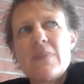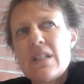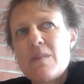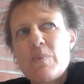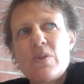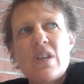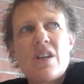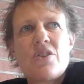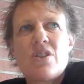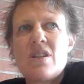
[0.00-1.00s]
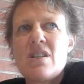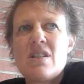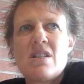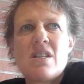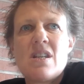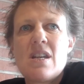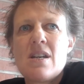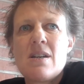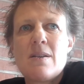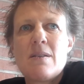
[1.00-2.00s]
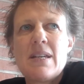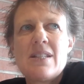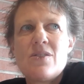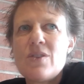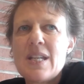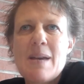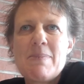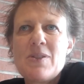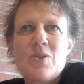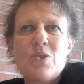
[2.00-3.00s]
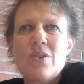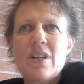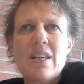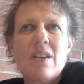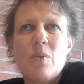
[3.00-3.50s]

dispossession. It's not a happy story,